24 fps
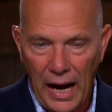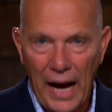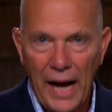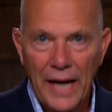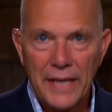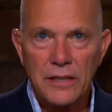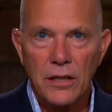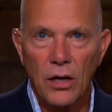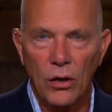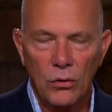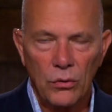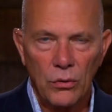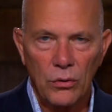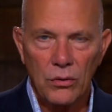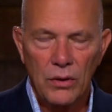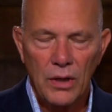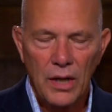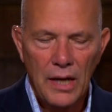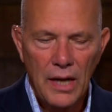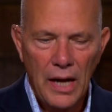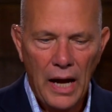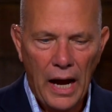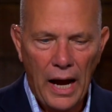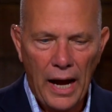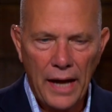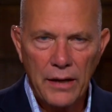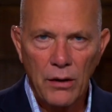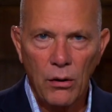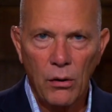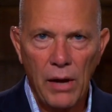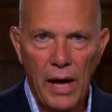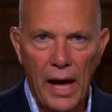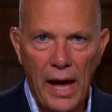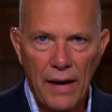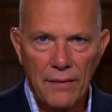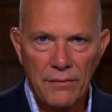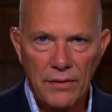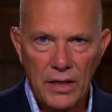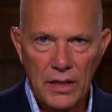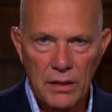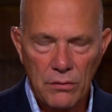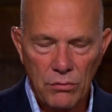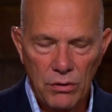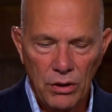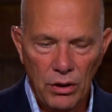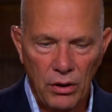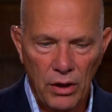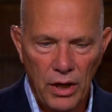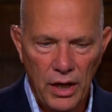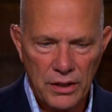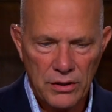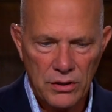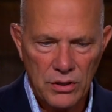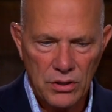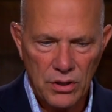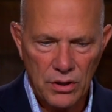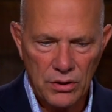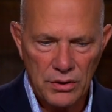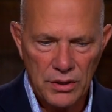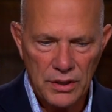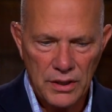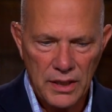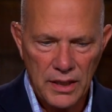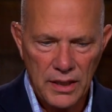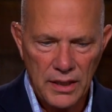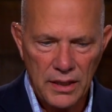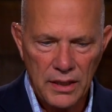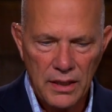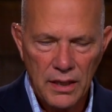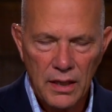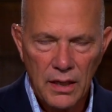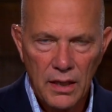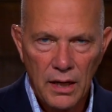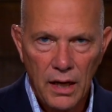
I don't I don't have any real uncertainty